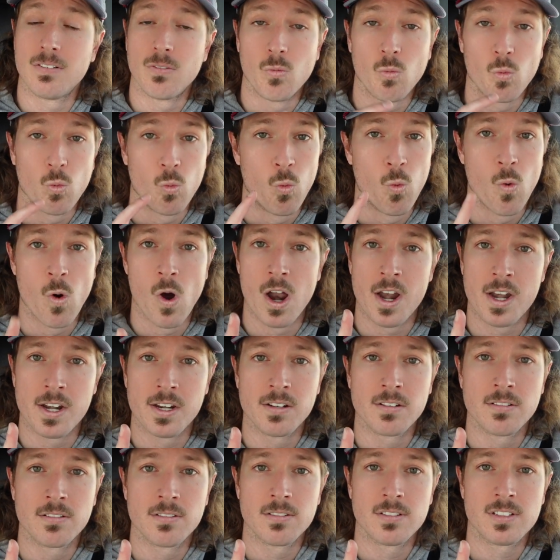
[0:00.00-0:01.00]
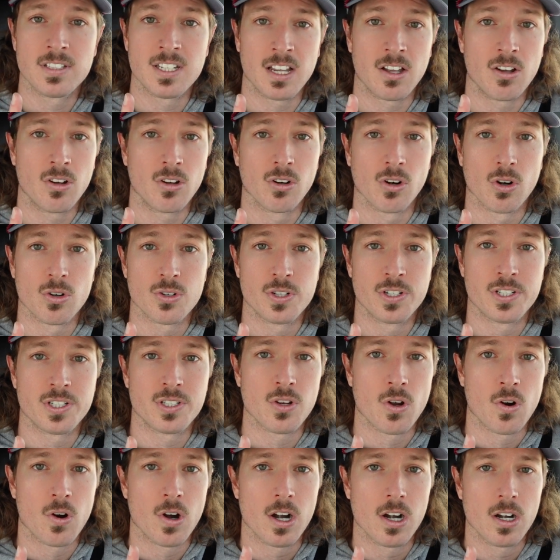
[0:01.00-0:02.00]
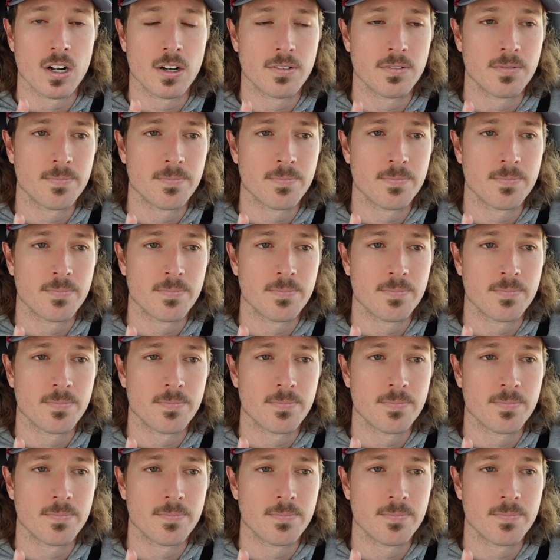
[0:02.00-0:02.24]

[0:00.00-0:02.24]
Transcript: one single grocery store.